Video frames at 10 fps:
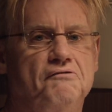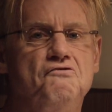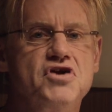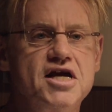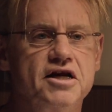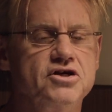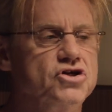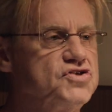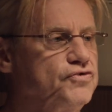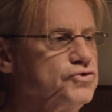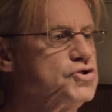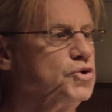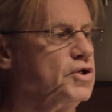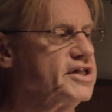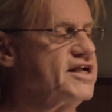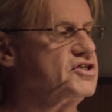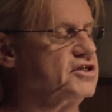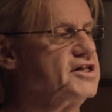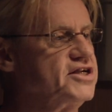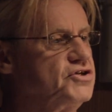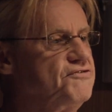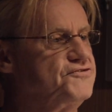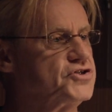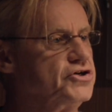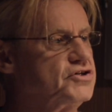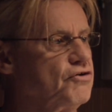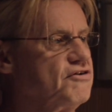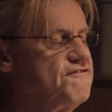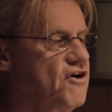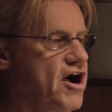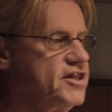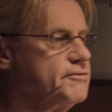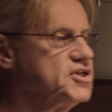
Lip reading: a really useful tool. It lets you search for and find the